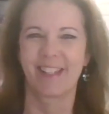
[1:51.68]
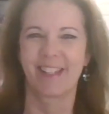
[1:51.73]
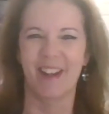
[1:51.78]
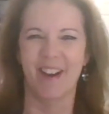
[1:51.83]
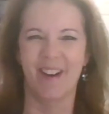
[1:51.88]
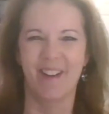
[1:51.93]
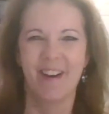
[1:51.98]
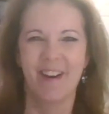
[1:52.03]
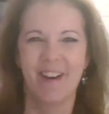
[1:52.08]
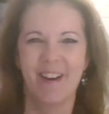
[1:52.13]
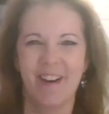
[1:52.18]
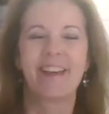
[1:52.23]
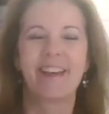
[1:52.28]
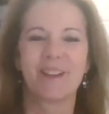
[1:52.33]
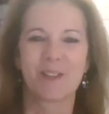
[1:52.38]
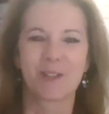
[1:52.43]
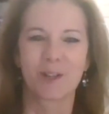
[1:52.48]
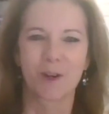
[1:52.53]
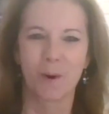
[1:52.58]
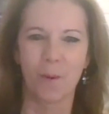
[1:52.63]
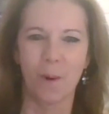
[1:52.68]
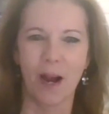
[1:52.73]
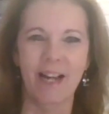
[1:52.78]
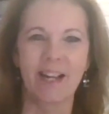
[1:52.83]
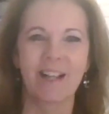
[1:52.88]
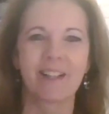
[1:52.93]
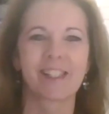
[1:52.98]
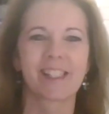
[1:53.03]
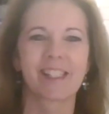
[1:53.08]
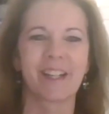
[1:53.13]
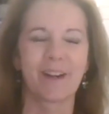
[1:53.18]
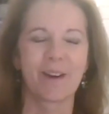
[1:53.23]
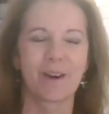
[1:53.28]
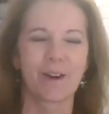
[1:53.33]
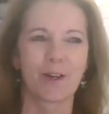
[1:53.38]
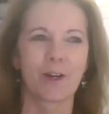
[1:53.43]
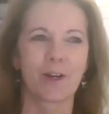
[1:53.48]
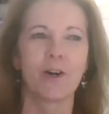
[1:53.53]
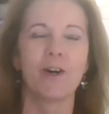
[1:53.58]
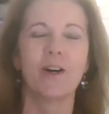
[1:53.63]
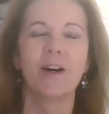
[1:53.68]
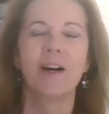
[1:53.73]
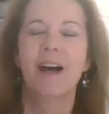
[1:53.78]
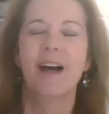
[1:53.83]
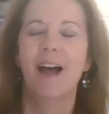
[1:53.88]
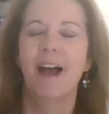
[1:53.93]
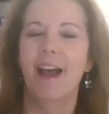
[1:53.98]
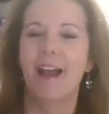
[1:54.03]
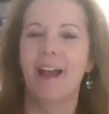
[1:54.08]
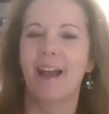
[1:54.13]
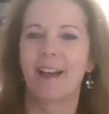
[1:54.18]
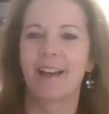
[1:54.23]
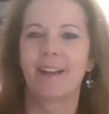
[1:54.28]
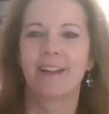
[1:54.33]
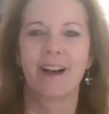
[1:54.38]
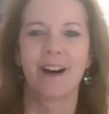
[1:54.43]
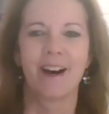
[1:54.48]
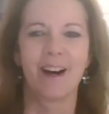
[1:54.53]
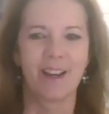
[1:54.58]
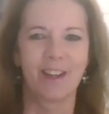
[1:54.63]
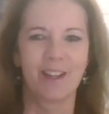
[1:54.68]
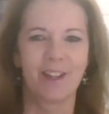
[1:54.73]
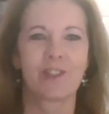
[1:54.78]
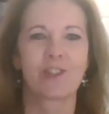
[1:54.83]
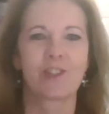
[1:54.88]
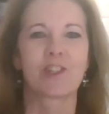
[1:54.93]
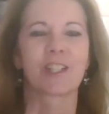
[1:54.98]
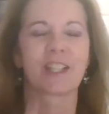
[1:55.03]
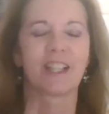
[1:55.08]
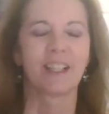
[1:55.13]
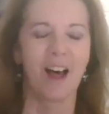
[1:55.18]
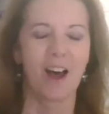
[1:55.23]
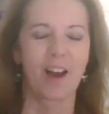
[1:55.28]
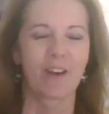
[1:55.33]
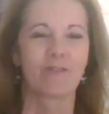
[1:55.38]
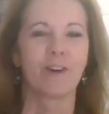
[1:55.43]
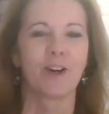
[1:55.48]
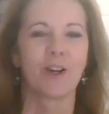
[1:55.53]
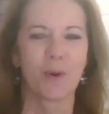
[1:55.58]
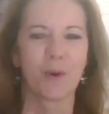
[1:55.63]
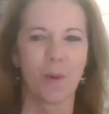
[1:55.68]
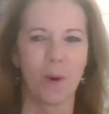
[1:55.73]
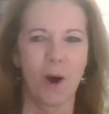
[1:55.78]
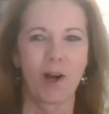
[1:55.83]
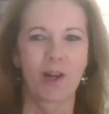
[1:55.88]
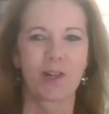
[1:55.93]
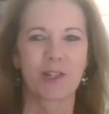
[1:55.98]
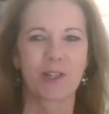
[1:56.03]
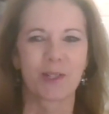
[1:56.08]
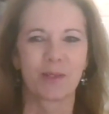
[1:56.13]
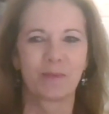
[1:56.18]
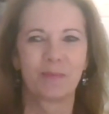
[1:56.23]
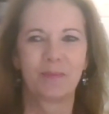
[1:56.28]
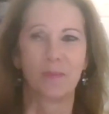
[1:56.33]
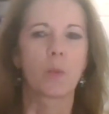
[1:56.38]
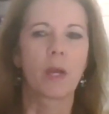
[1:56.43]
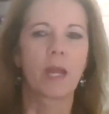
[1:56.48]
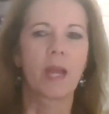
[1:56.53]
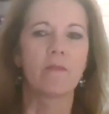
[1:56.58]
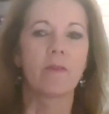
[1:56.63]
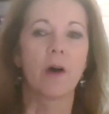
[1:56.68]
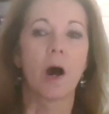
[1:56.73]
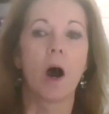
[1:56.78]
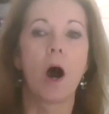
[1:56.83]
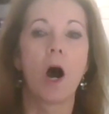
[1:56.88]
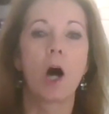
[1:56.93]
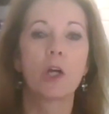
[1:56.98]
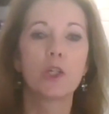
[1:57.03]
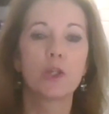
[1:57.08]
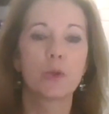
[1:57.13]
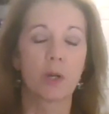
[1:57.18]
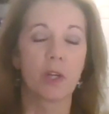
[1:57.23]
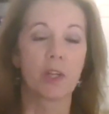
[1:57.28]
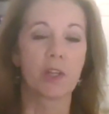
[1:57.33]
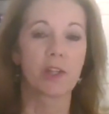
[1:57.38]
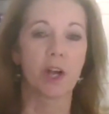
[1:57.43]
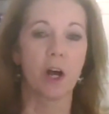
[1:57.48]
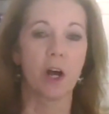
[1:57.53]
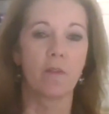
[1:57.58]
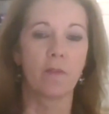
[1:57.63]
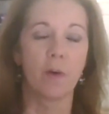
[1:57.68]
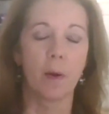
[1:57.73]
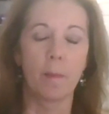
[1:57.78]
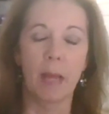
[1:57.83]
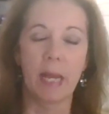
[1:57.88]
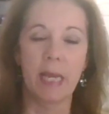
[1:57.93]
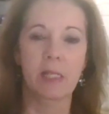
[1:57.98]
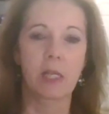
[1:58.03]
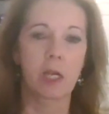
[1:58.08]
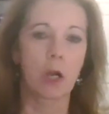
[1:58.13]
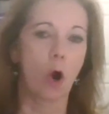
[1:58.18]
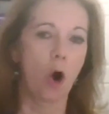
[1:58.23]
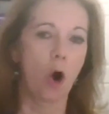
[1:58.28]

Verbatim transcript: so it is quite hysterical and uh, it is just a lot of fun to watch. Yes, we have hundreds of amazing